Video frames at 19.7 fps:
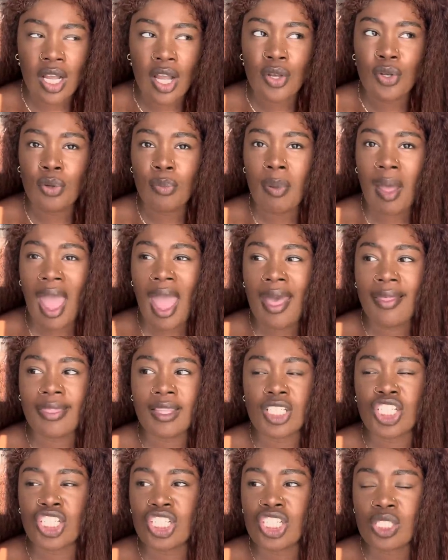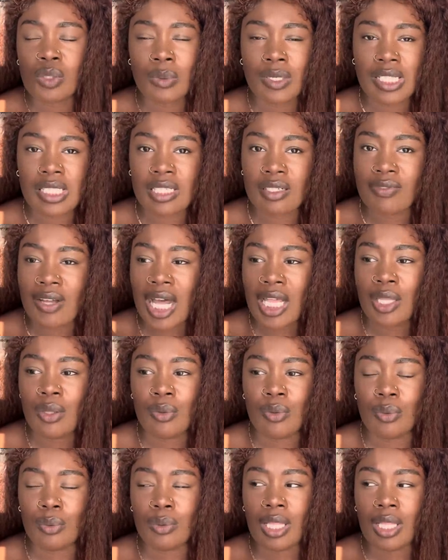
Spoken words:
a new path and she just wanted to follow you.